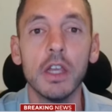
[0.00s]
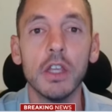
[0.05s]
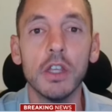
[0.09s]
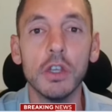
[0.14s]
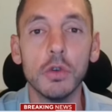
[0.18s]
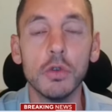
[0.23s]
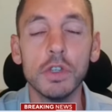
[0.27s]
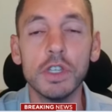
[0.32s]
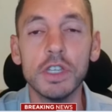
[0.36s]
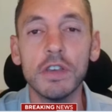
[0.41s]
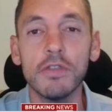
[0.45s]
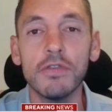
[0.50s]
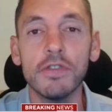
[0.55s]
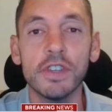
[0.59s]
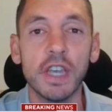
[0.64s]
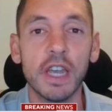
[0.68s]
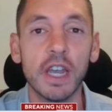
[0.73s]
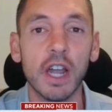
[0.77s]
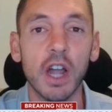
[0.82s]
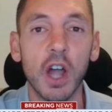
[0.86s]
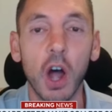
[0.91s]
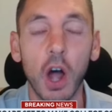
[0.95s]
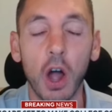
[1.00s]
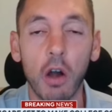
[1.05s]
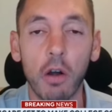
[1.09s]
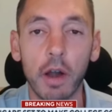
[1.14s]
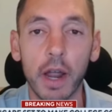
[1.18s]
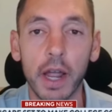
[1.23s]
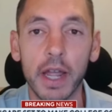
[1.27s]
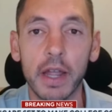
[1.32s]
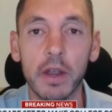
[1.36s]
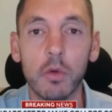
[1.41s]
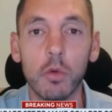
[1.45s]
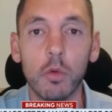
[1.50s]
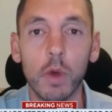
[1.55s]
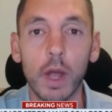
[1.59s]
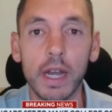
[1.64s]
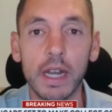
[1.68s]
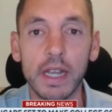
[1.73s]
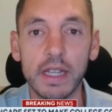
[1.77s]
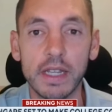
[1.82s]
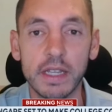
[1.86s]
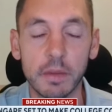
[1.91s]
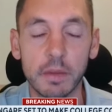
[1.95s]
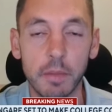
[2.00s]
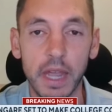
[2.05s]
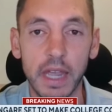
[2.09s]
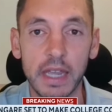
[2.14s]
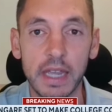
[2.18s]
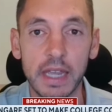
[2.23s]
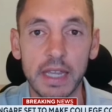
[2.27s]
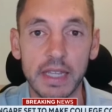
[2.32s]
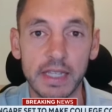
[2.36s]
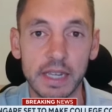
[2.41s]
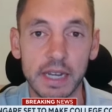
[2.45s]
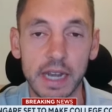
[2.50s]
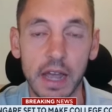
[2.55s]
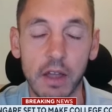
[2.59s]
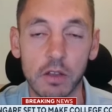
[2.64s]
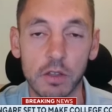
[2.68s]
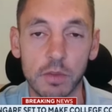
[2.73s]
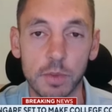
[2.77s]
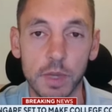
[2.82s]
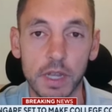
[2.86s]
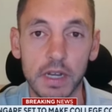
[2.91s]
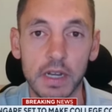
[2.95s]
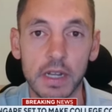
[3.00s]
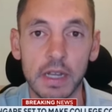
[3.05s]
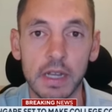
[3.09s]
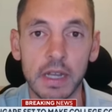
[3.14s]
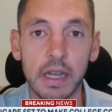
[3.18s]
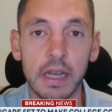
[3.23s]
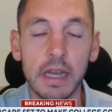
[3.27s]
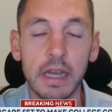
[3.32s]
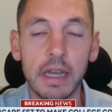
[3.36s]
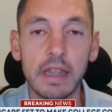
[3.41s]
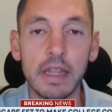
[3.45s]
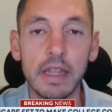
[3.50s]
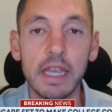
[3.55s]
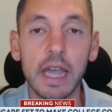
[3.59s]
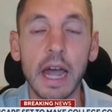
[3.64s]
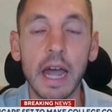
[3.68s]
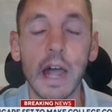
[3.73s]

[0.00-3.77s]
Youssouf Singare ready to make his announcement. The